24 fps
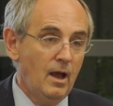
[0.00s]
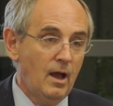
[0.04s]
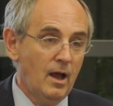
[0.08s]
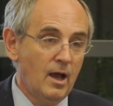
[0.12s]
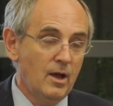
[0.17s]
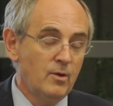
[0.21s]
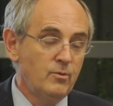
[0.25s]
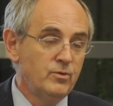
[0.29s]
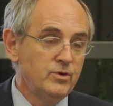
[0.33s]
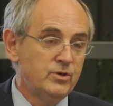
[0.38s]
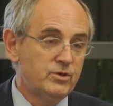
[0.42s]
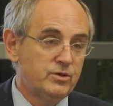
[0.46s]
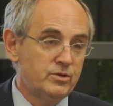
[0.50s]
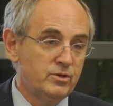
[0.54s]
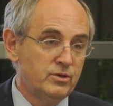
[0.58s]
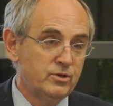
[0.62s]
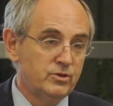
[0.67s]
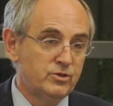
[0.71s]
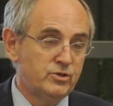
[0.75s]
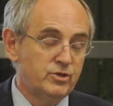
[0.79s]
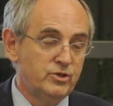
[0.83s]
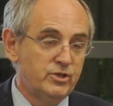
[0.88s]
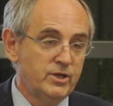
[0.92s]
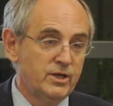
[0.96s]
I
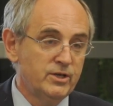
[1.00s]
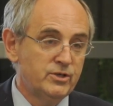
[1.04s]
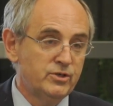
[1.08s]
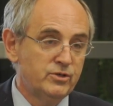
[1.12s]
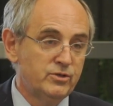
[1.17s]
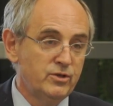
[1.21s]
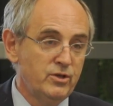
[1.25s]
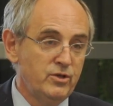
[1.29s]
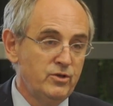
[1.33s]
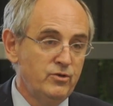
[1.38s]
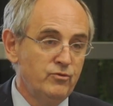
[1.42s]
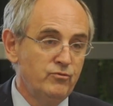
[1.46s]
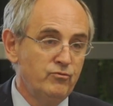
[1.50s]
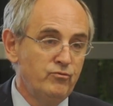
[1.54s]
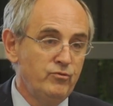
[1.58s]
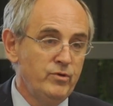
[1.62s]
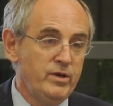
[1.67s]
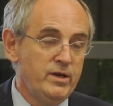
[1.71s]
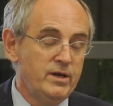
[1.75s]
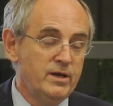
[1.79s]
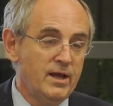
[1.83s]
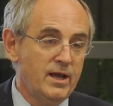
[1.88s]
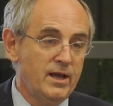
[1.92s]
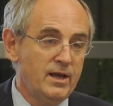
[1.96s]
would suggest that you
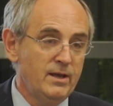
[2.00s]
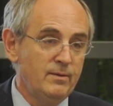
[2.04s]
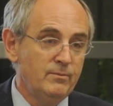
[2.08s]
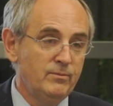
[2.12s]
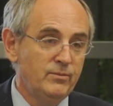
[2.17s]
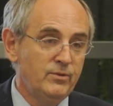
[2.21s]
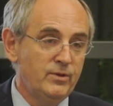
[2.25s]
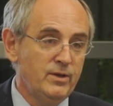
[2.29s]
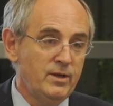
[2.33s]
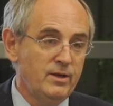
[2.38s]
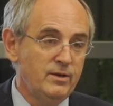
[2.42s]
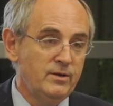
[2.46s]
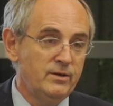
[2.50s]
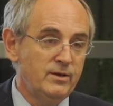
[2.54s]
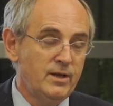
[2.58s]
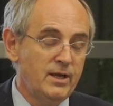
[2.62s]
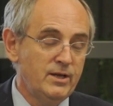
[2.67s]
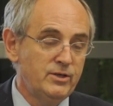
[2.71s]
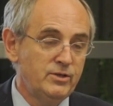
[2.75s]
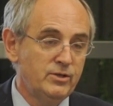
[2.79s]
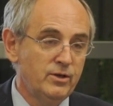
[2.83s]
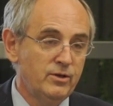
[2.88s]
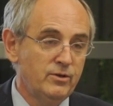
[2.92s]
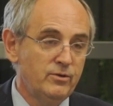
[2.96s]
rename the
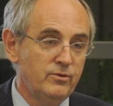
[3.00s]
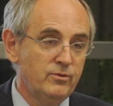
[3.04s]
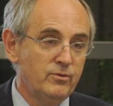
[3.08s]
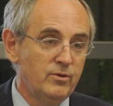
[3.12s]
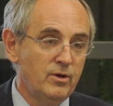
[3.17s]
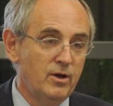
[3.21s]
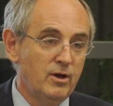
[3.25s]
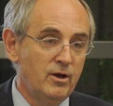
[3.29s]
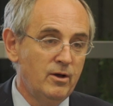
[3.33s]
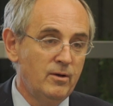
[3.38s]
NATO